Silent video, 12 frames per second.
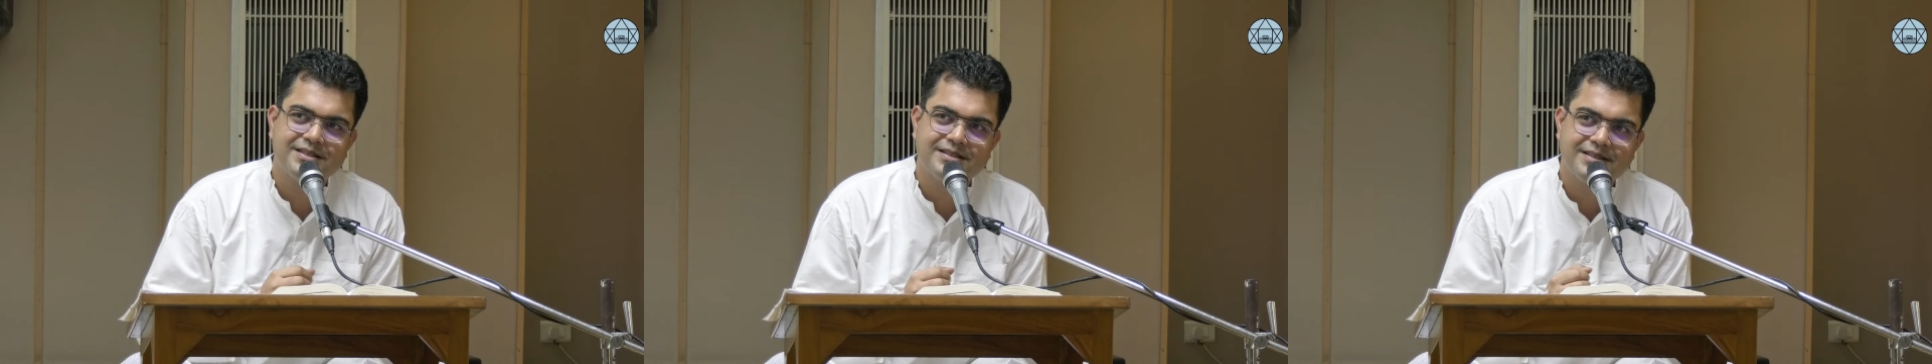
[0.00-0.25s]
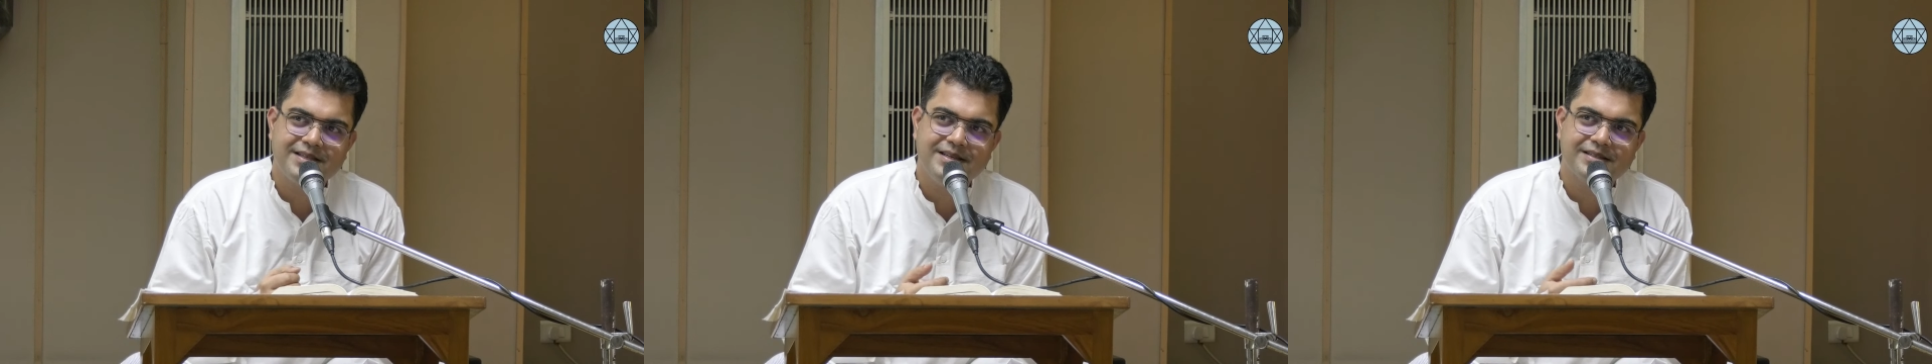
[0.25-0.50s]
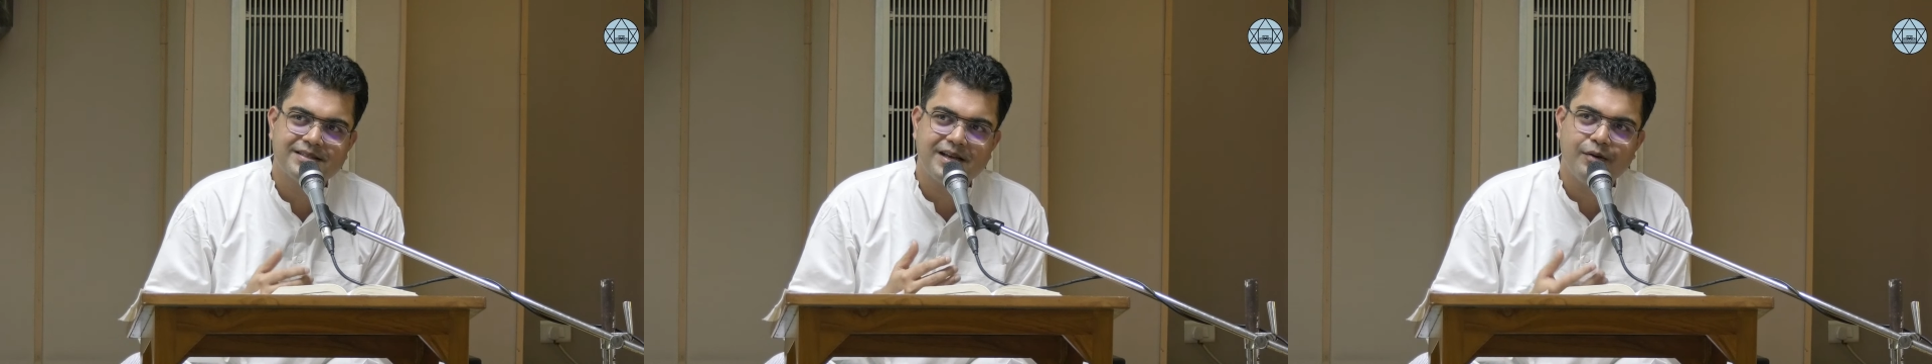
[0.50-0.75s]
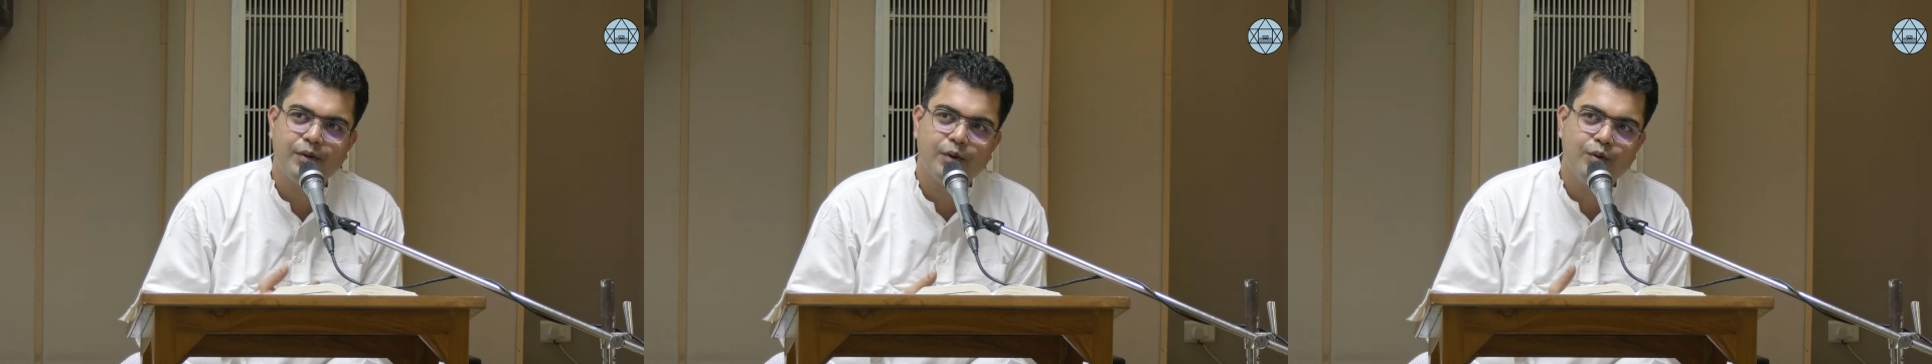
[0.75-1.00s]
seeks
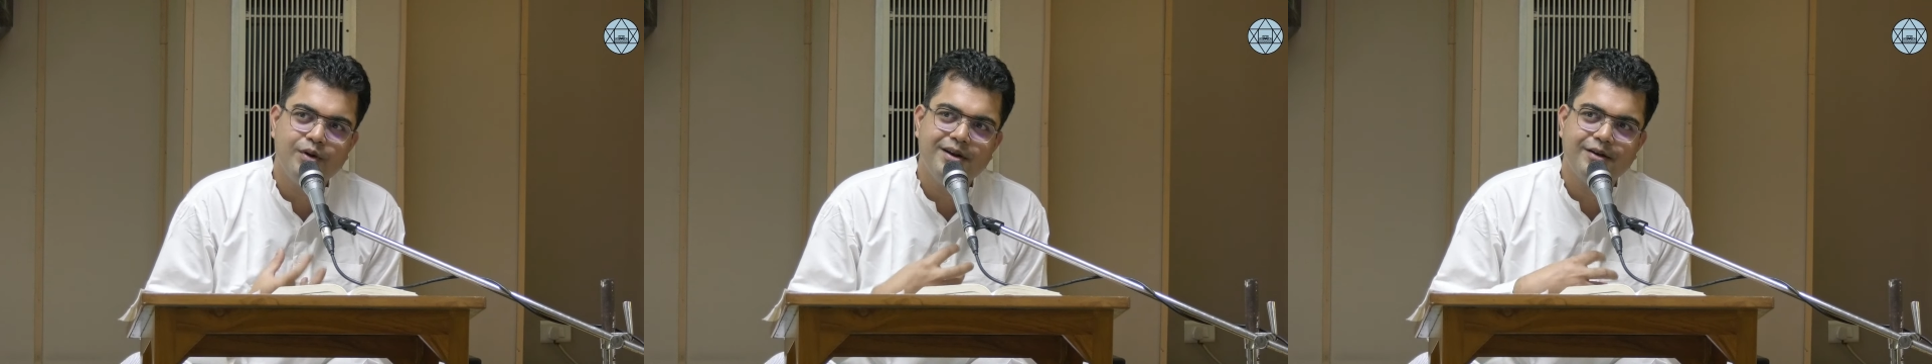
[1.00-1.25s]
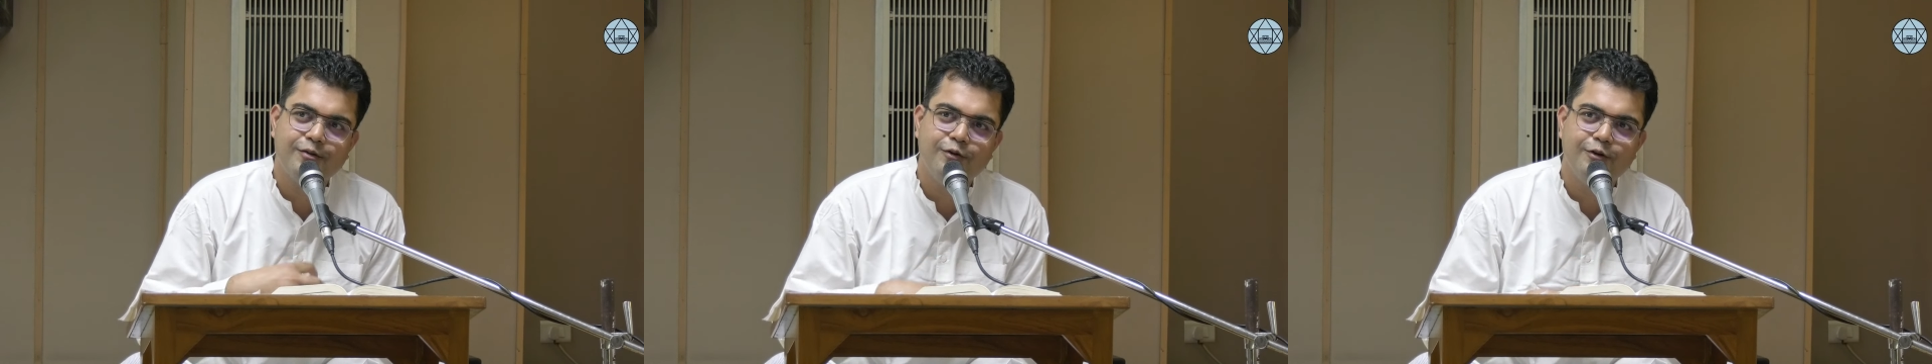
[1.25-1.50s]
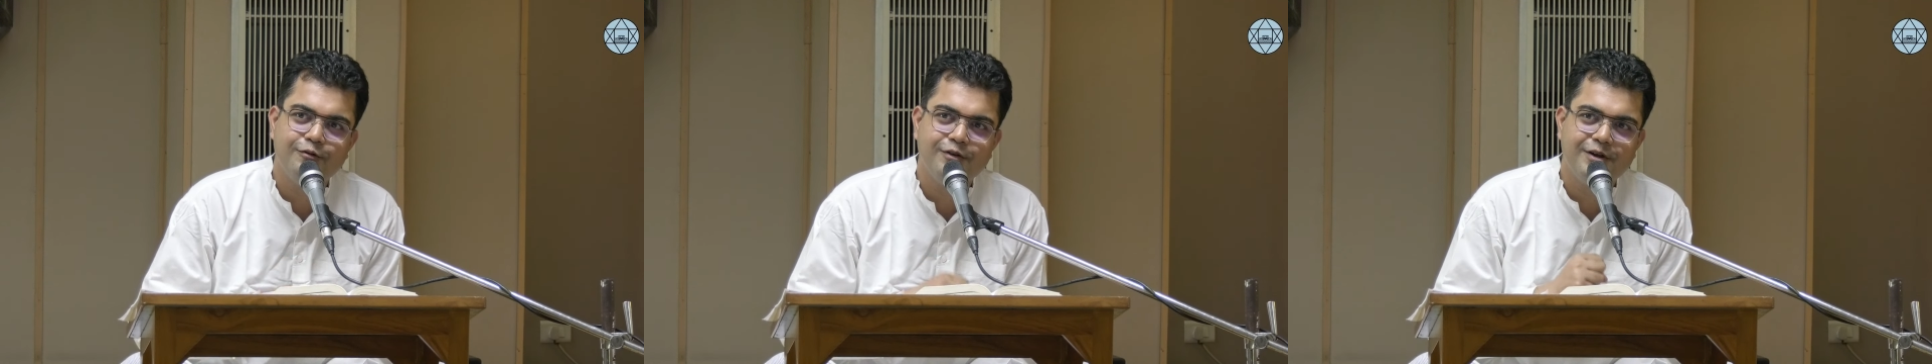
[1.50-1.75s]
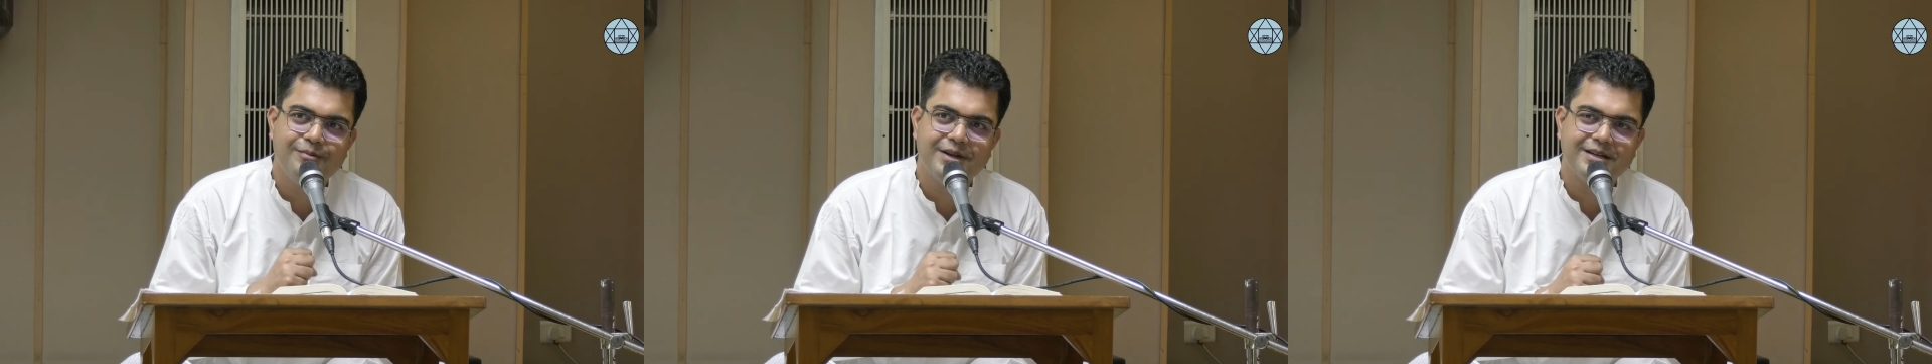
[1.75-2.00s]
our own
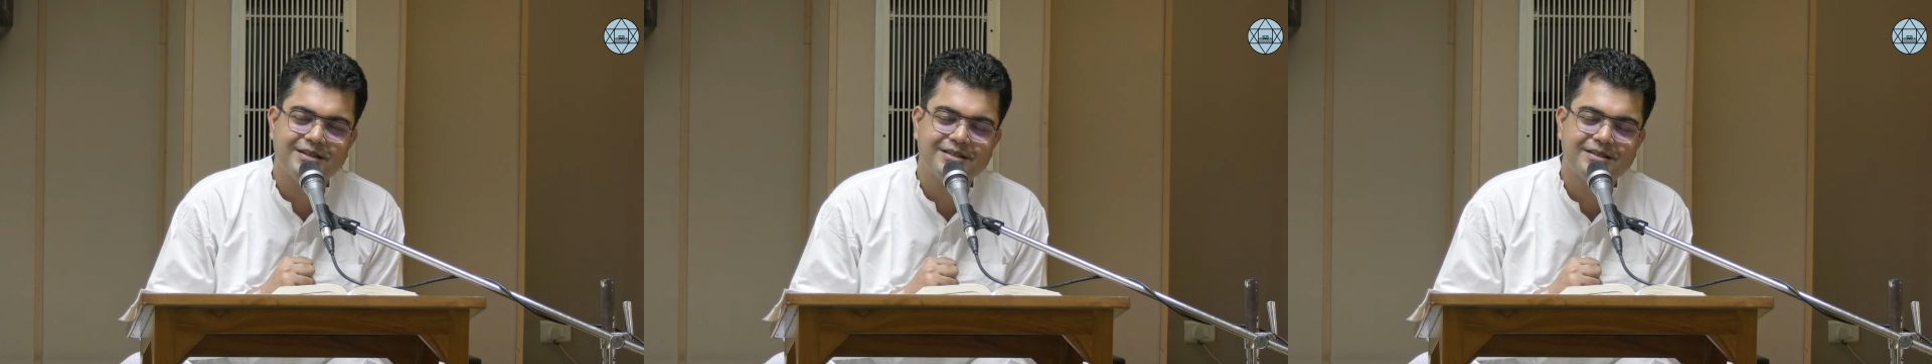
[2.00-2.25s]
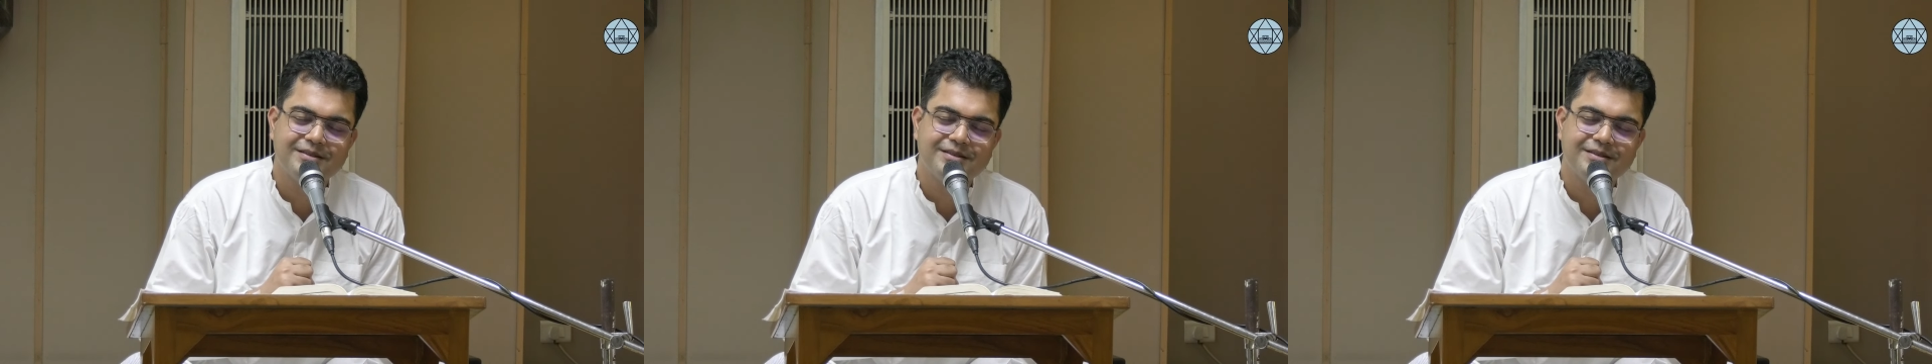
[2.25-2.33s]
fulfillment,